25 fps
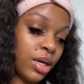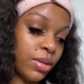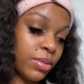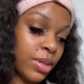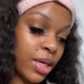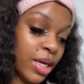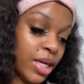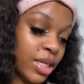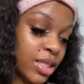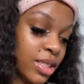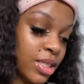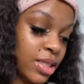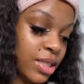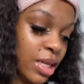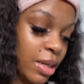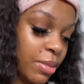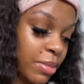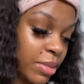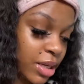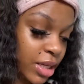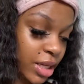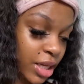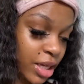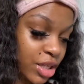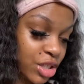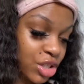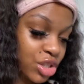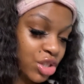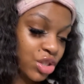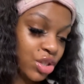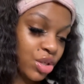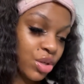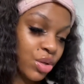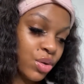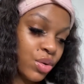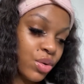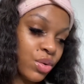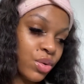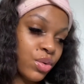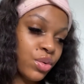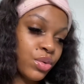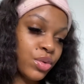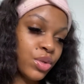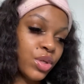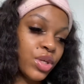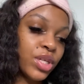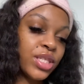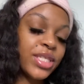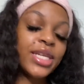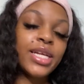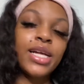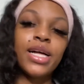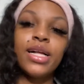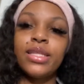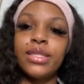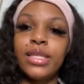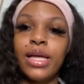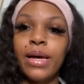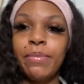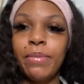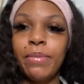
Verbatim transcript: a stomach issue. You can tell a lot.